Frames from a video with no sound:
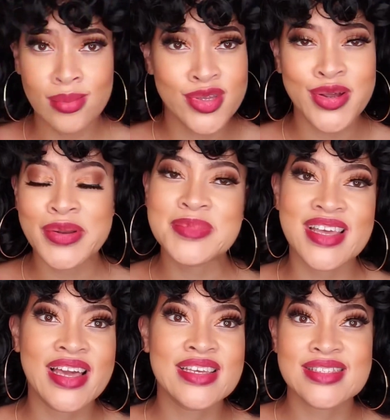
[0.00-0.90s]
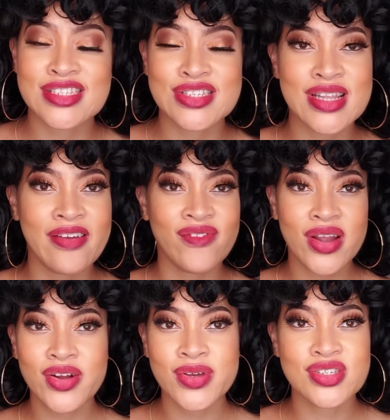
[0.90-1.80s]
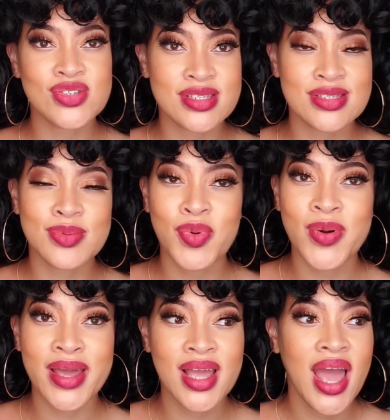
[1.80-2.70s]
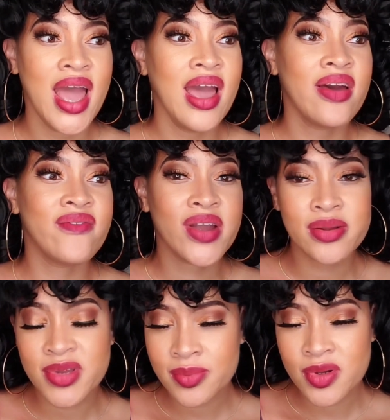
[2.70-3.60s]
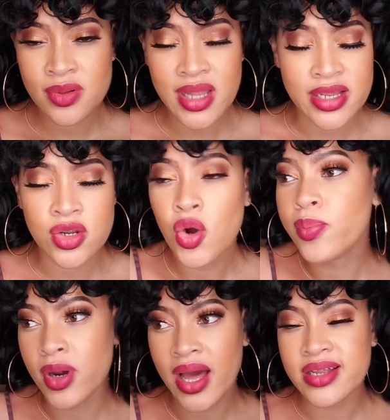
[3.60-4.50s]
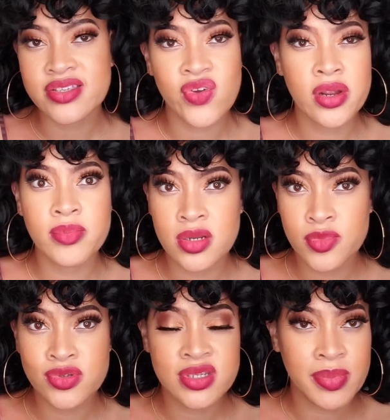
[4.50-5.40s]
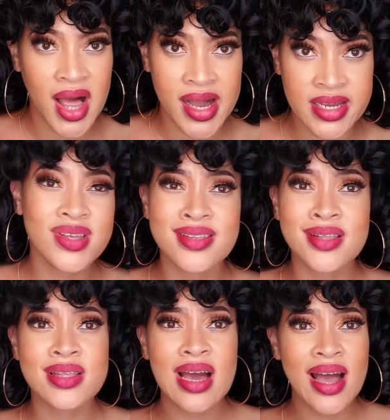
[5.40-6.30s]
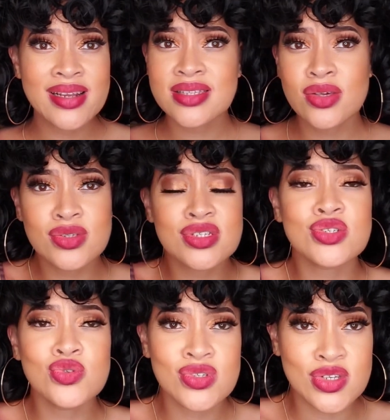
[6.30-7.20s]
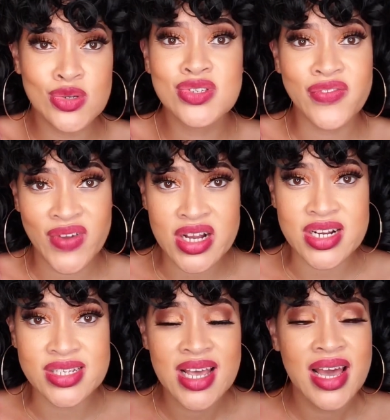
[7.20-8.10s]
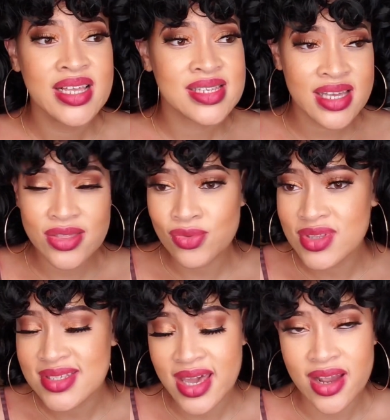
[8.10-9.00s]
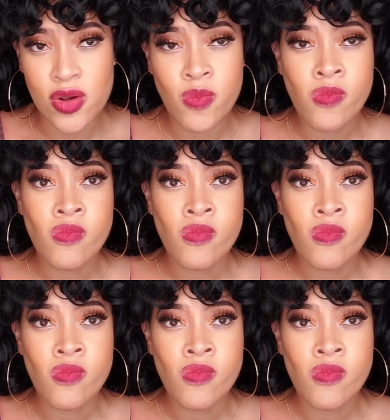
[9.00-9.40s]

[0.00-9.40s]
know what I'm saying? It's just like very quick, straight to the point. Very minimal, like no products, very minimal supply. You can honestly, you just use your fingers to get through this hair.